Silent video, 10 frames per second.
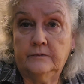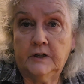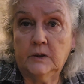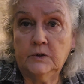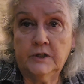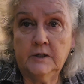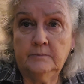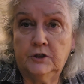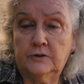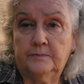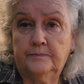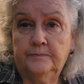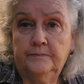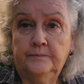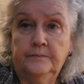If it goes up, just
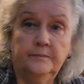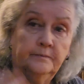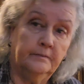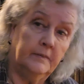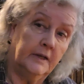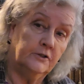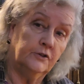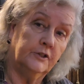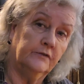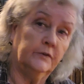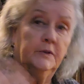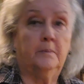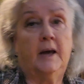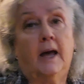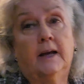pat yourself on the
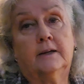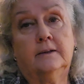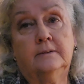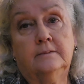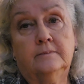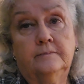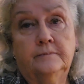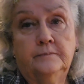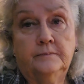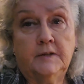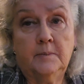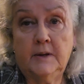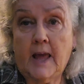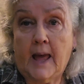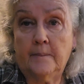back and
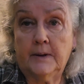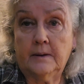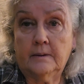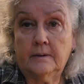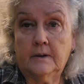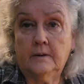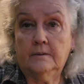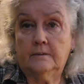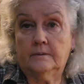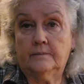be happy, you know.